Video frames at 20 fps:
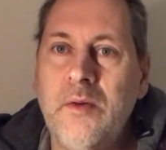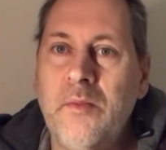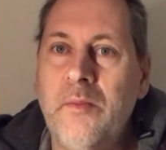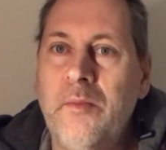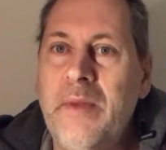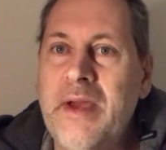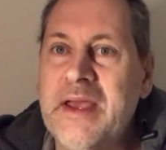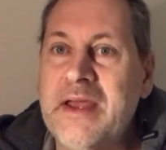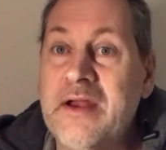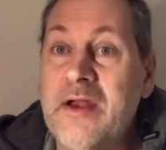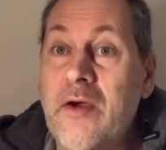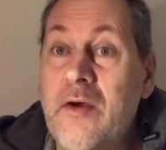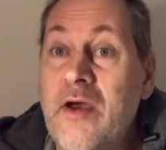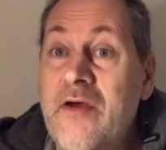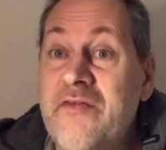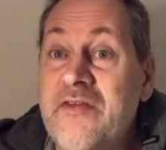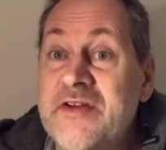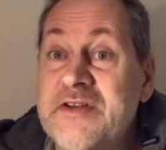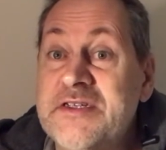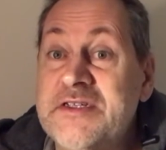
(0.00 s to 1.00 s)
Make no
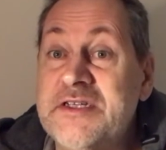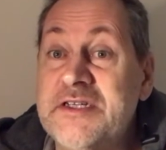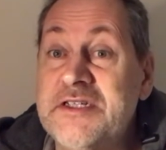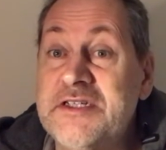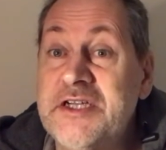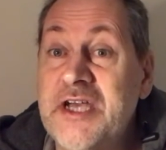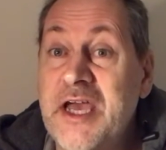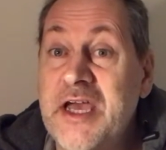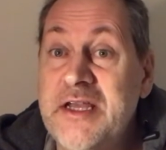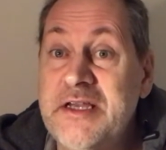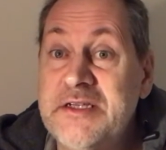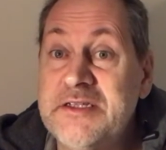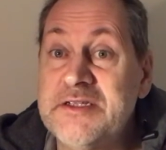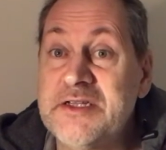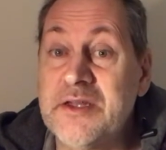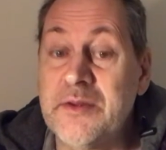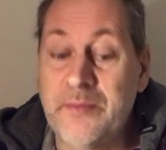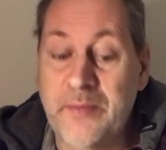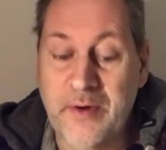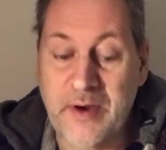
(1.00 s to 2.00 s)
effort to change
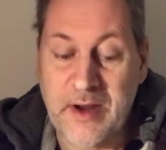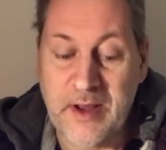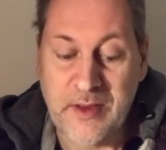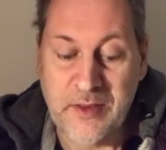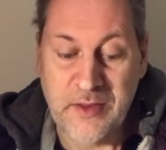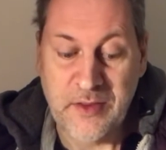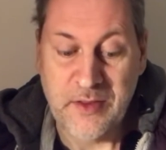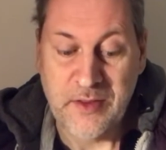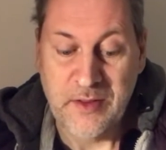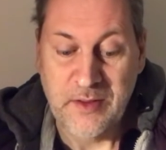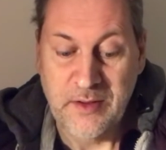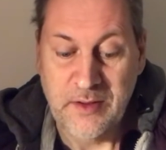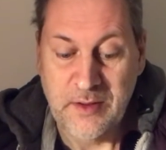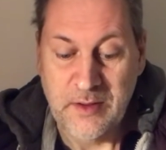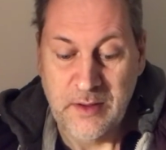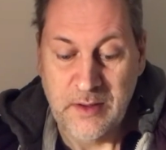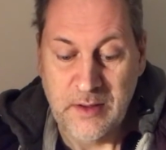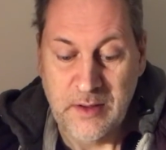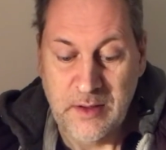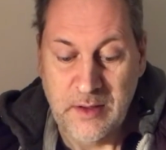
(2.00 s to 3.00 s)
the breath.
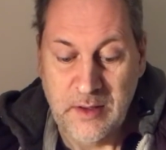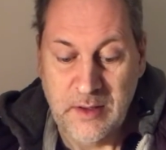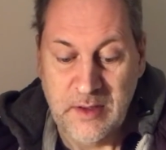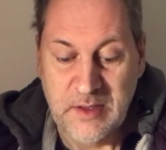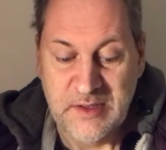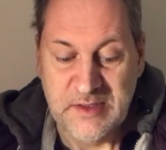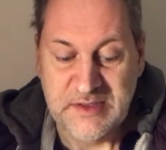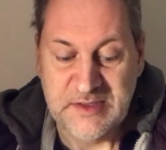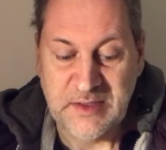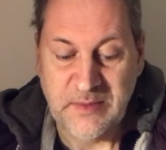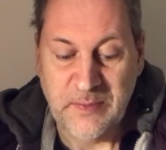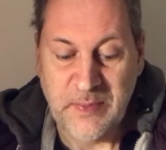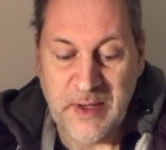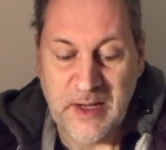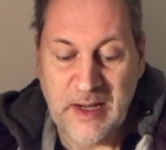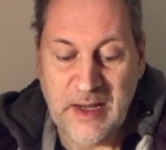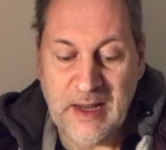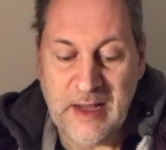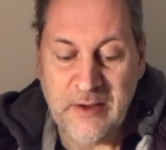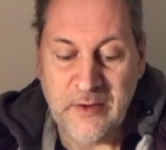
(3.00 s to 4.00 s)

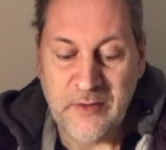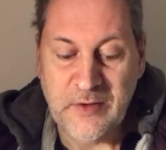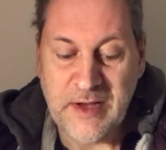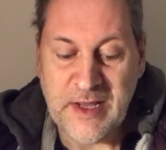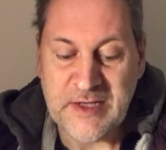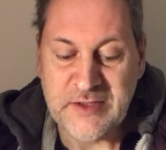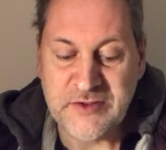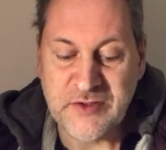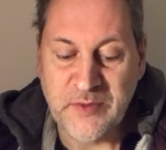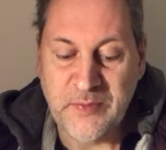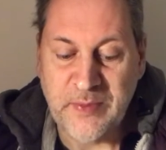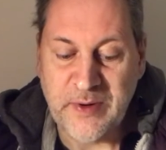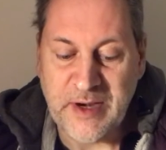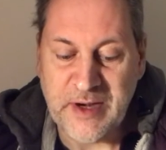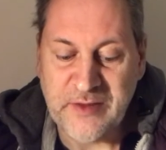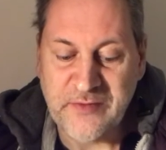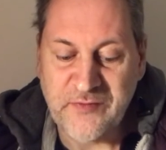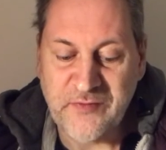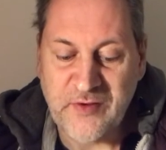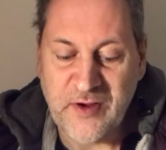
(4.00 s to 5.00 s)
Simply let your natural
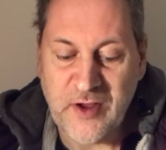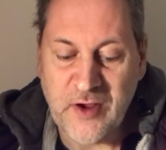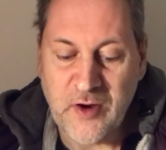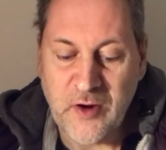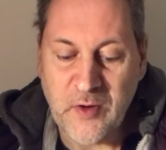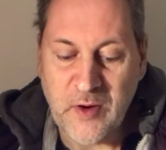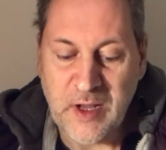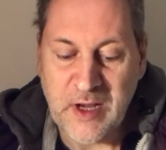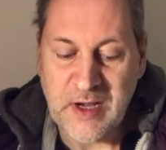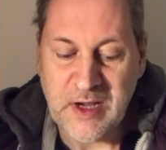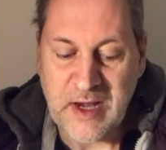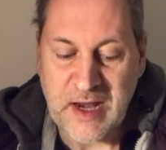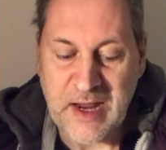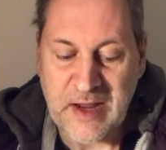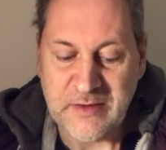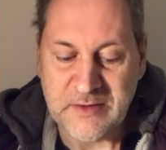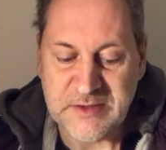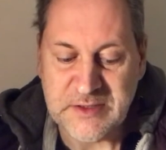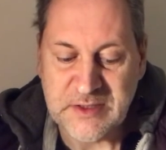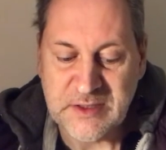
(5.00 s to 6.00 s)
breath flow in and
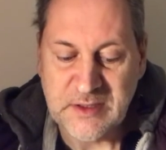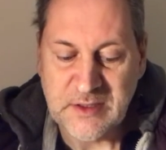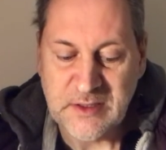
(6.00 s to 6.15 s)
out.